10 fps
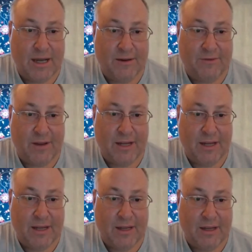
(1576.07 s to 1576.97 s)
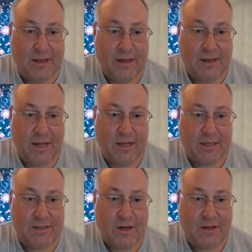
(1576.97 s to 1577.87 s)
and then it
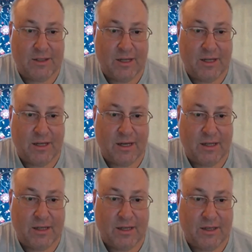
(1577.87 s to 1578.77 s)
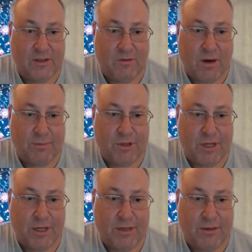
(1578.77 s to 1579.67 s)
starts in on the swamp shit. Yeah,
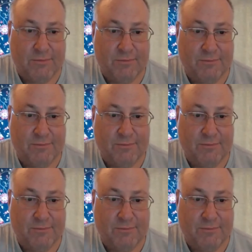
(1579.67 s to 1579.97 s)
yeah, yeah.